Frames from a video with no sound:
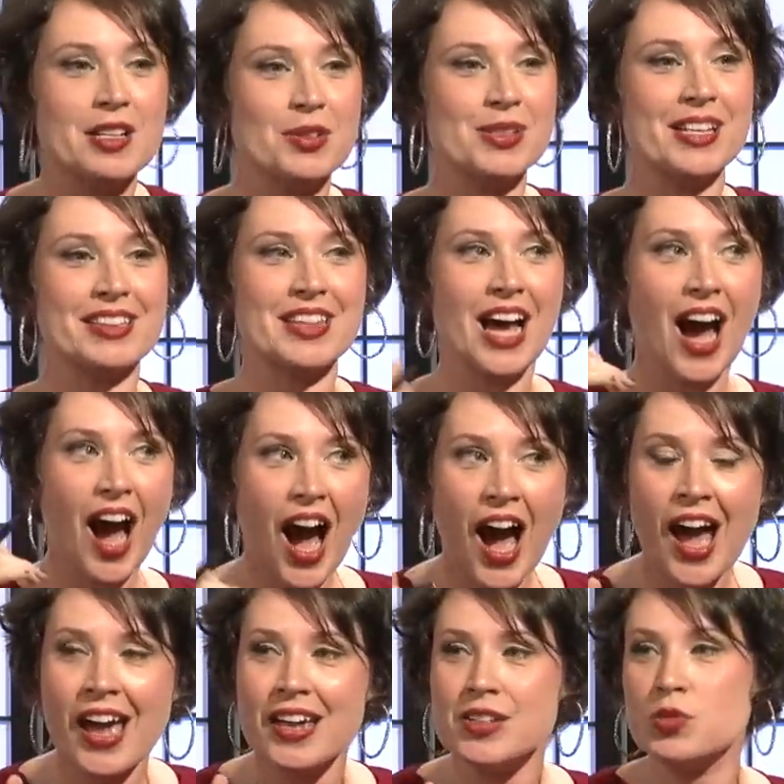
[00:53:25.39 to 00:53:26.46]
So it's like the
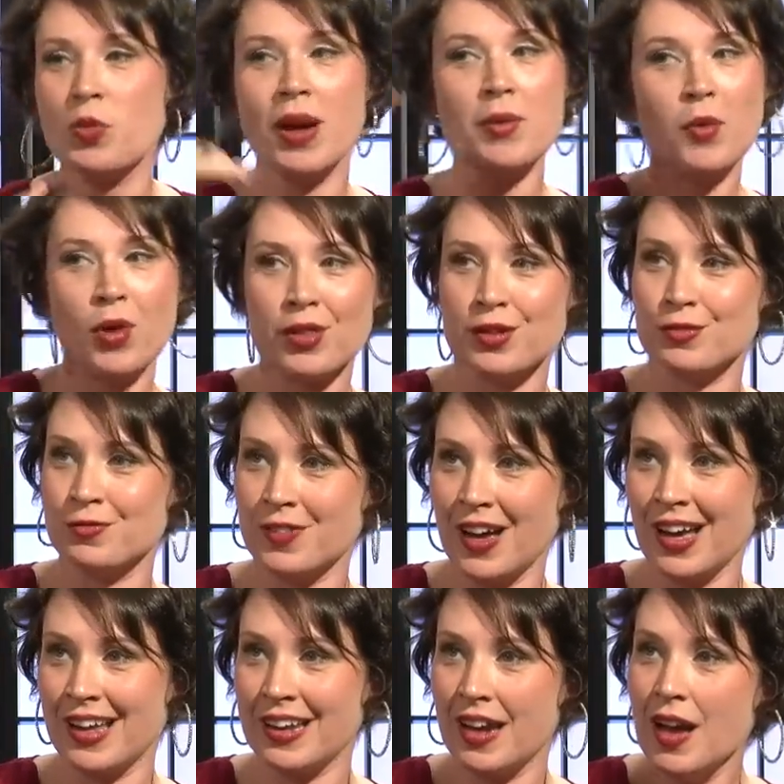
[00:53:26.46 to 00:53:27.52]
high is way more than
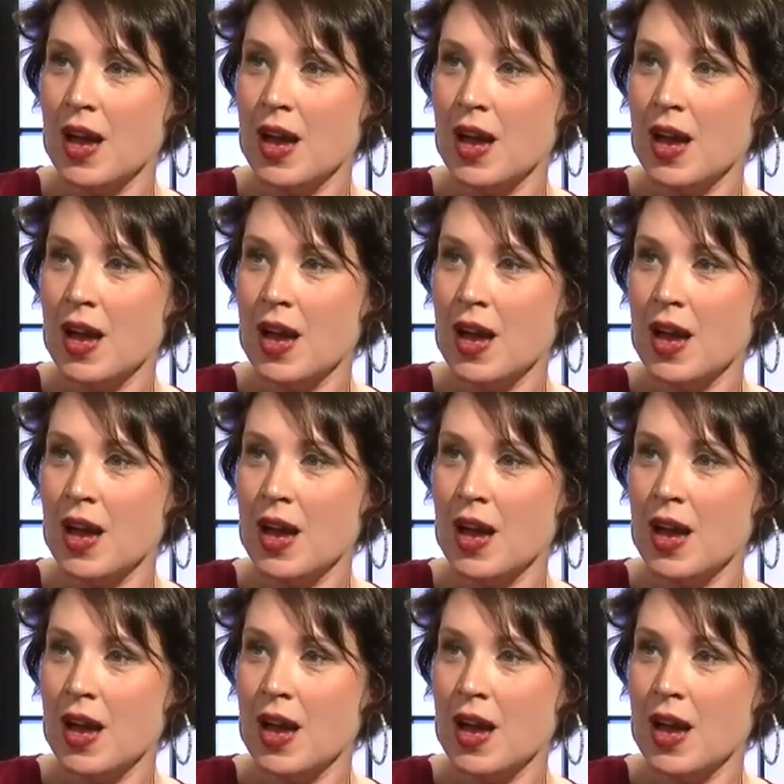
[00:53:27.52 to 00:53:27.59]
fun.